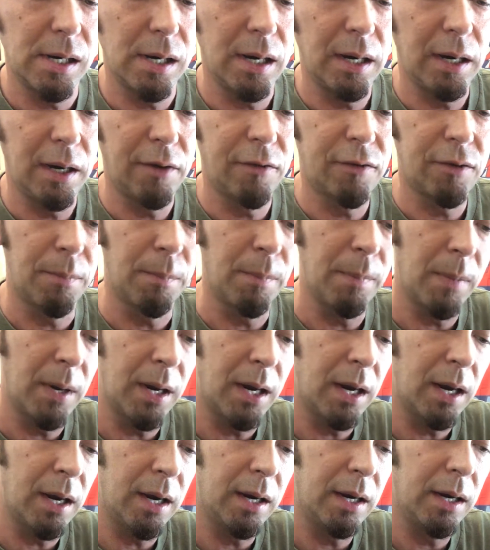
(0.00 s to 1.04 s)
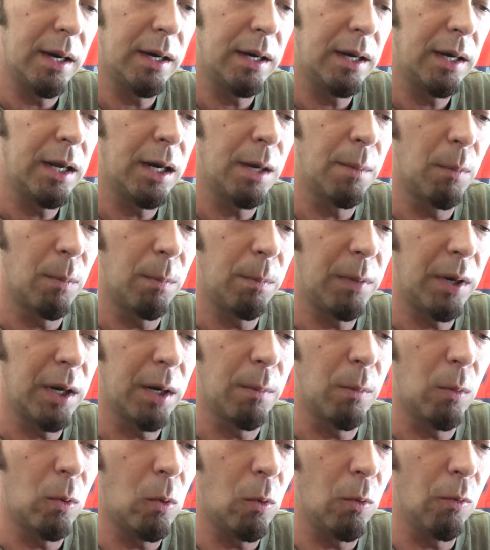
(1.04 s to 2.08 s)
Get some get
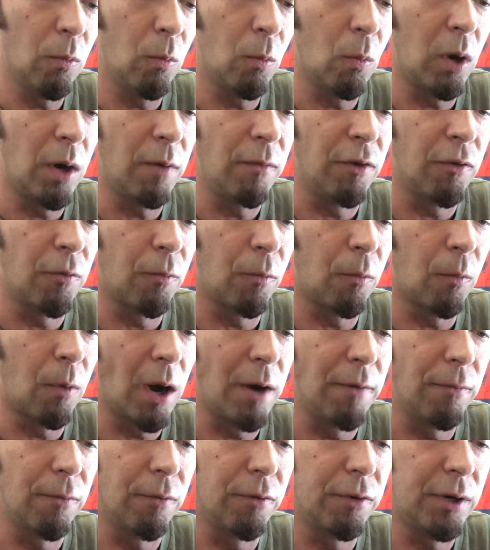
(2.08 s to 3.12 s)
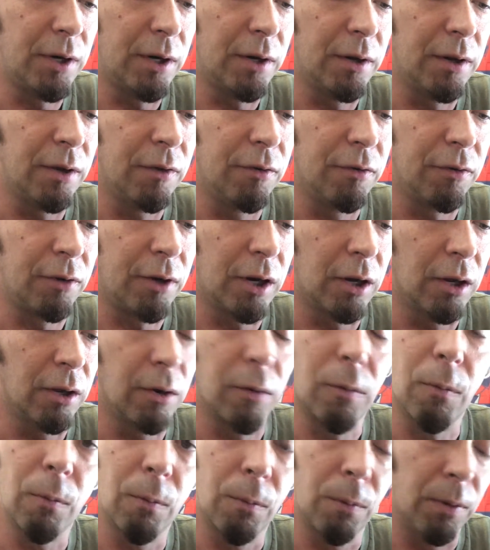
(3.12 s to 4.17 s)
him holding one of his rifles here. This is going to
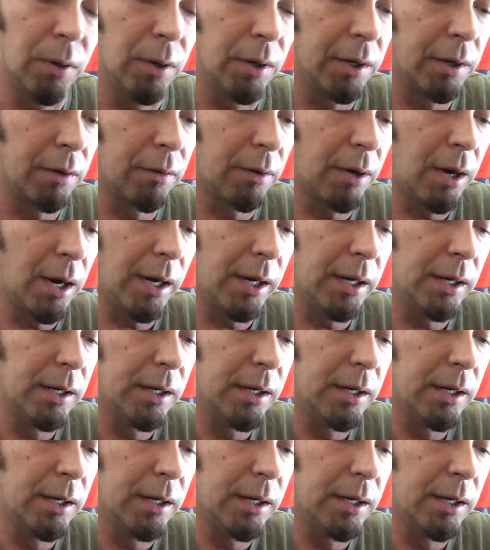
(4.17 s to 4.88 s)
look really great.